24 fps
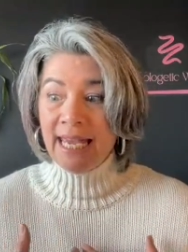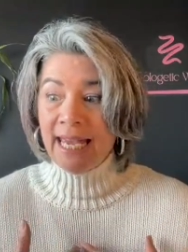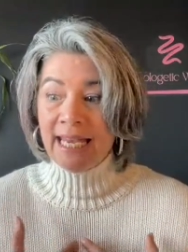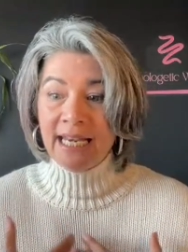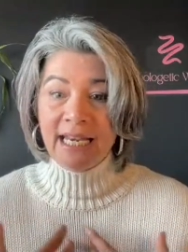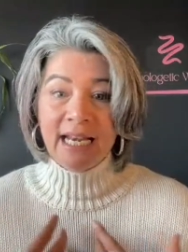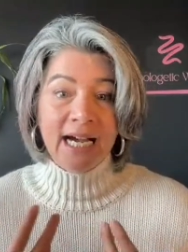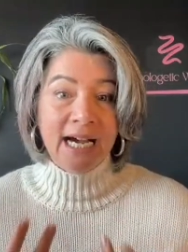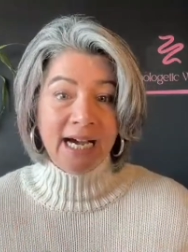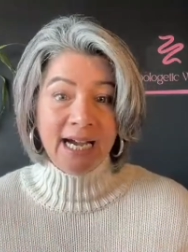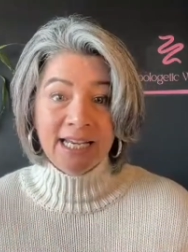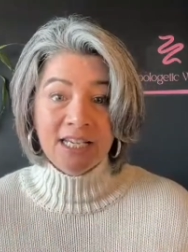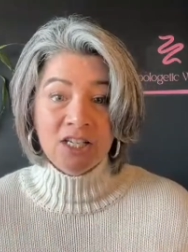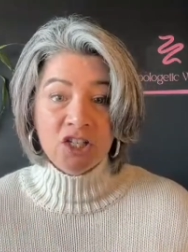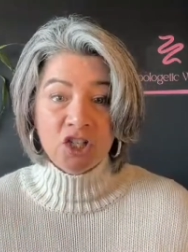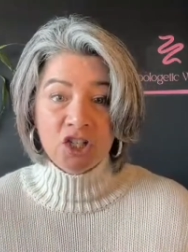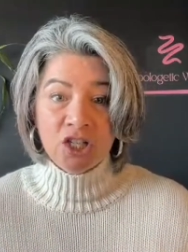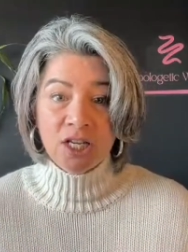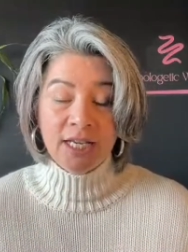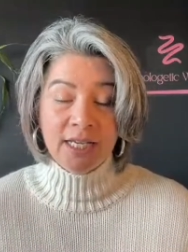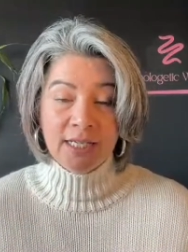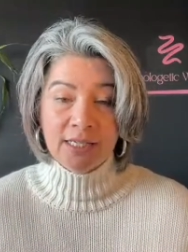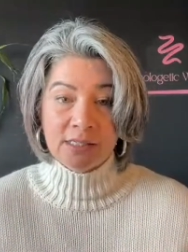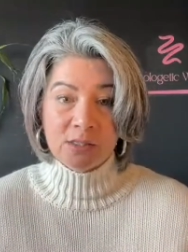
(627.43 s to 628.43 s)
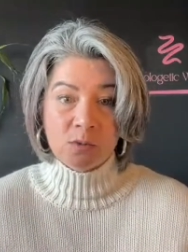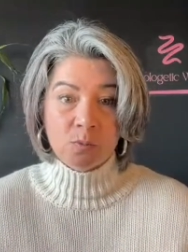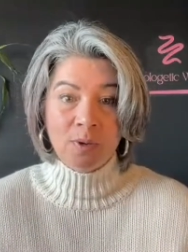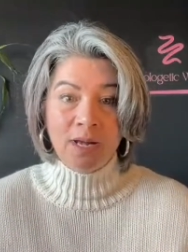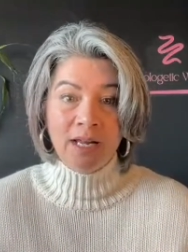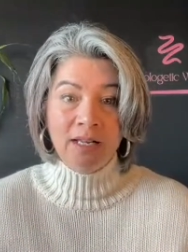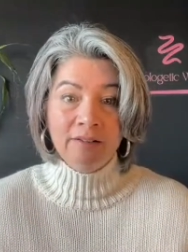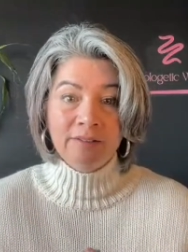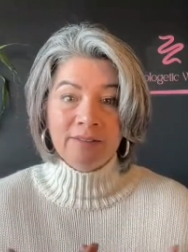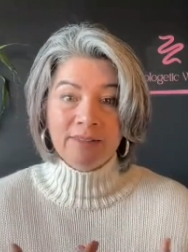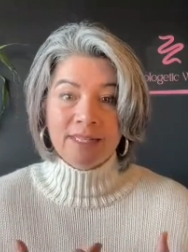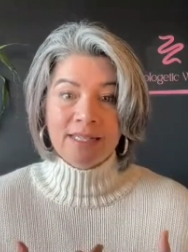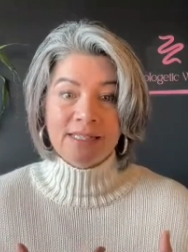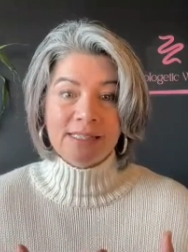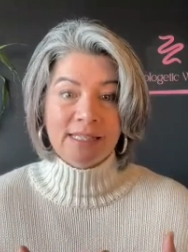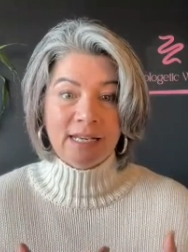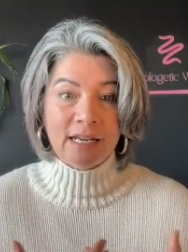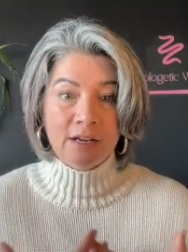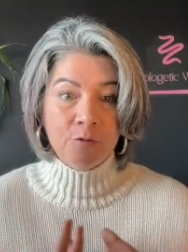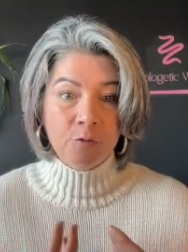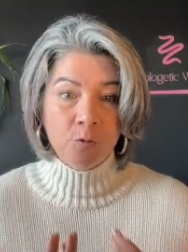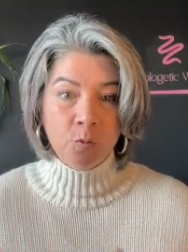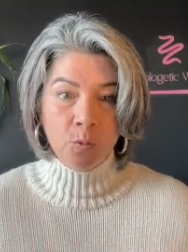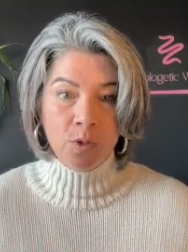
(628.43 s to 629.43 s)
and I share as well, things that
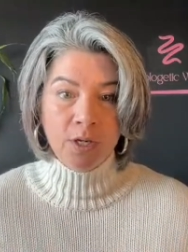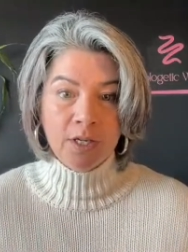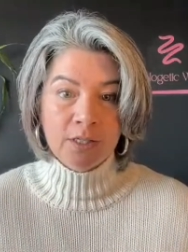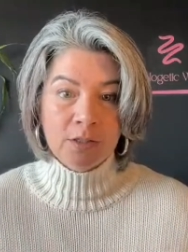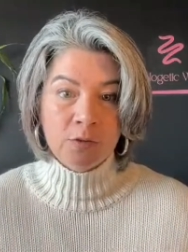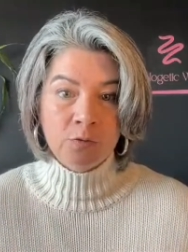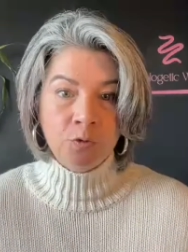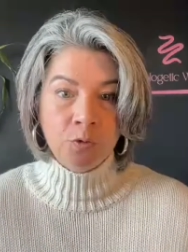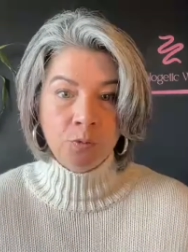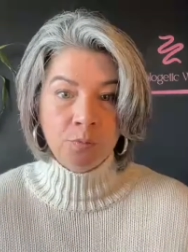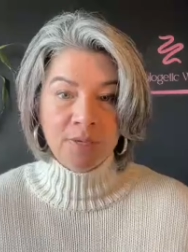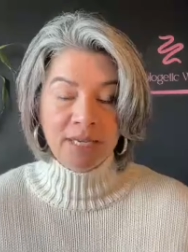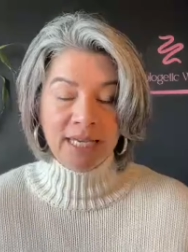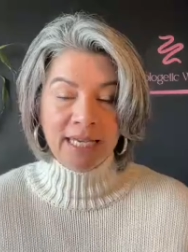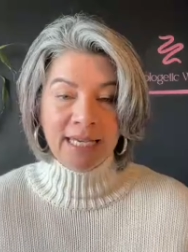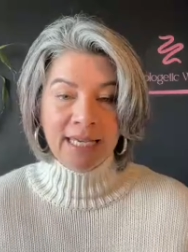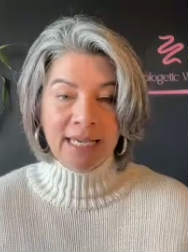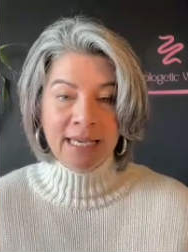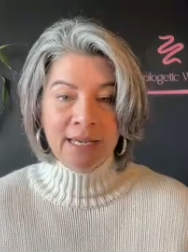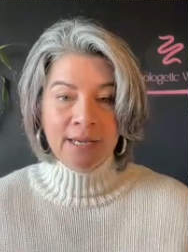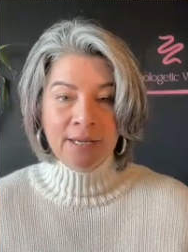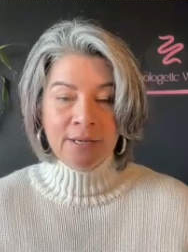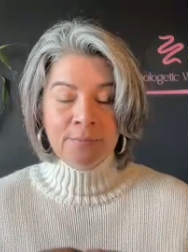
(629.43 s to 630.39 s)
have worked for me.